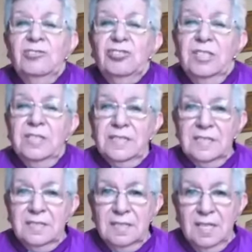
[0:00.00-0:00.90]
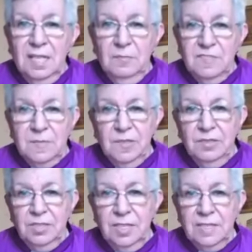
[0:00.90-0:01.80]
it
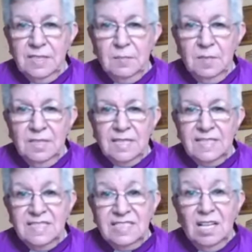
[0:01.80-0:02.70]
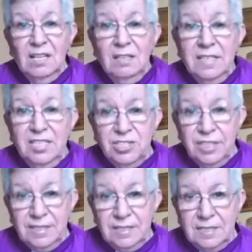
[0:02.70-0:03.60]
burnishes the name of spiritualism and
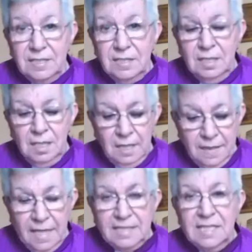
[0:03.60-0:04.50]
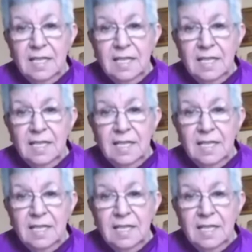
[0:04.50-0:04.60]
doesn't tarnish it,